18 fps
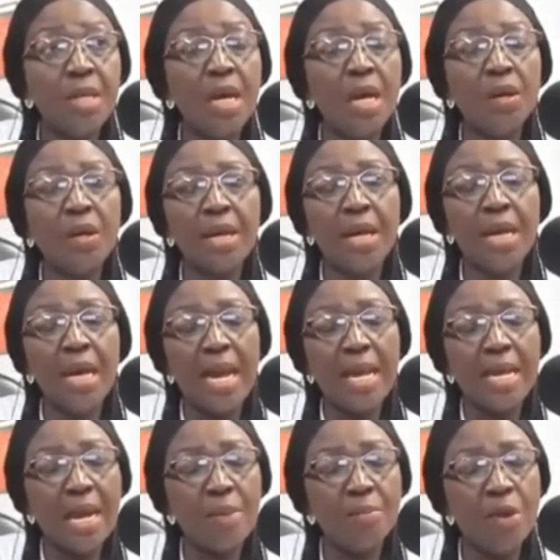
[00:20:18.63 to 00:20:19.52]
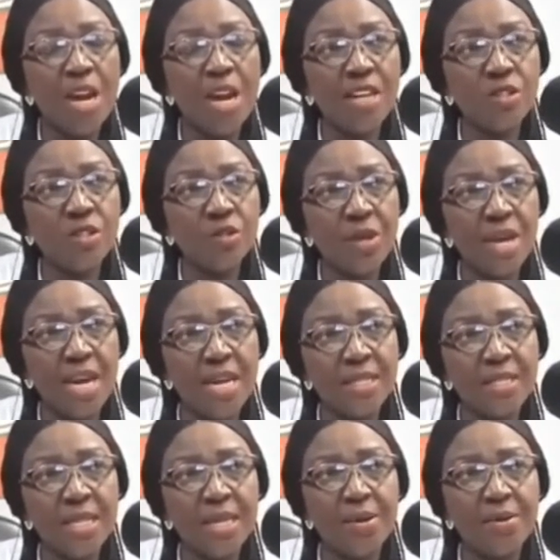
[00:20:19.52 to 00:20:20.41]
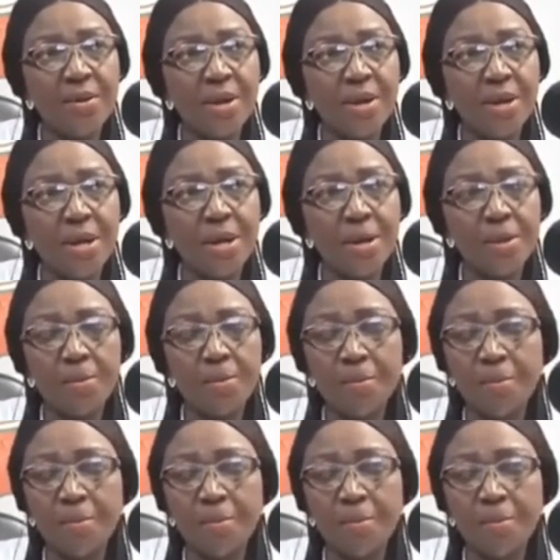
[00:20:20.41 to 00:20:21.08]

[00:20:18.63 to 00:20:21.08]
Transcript: okay e na boy na so 800 ne